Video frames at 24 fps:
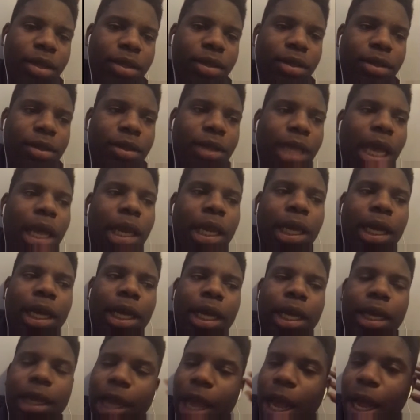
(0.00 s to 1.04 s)
Y'all, I
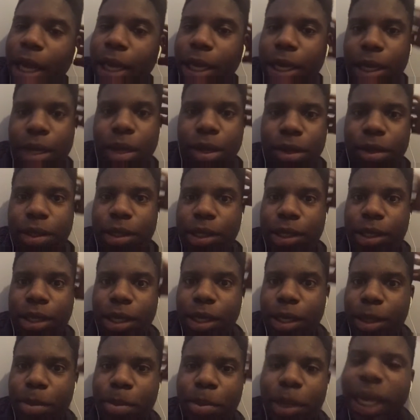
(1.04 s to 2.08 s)
can't go to
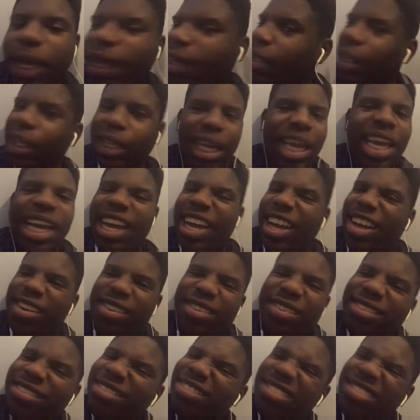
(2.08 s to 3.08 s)
sleep. But still.